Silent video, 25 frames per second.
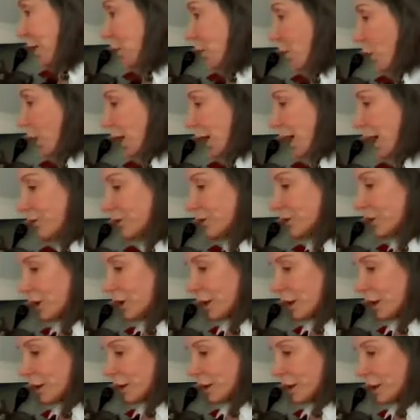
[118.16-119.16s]
what I've
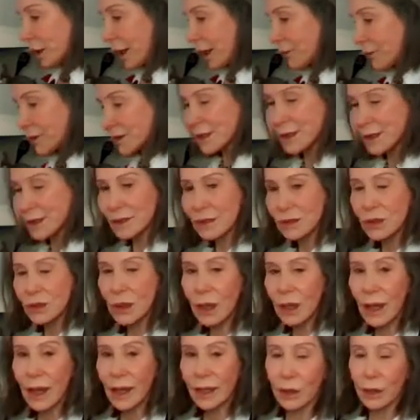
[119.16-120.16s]
done, and this is
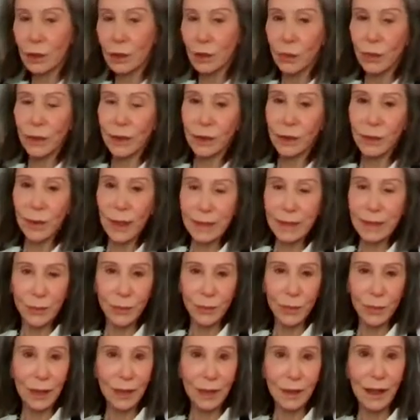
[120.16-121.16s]
not a quick
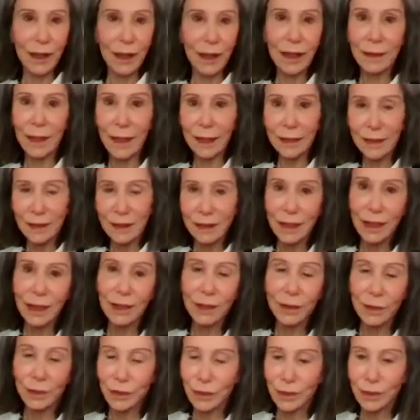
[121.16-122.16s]
recipe. I'd like to
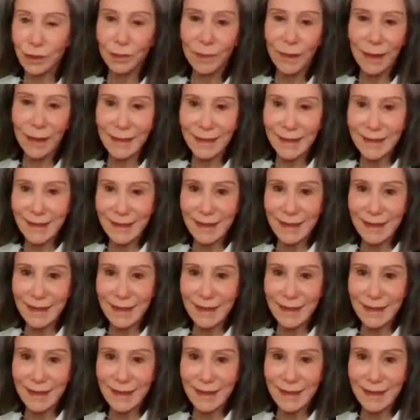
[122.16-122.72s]
tell you can make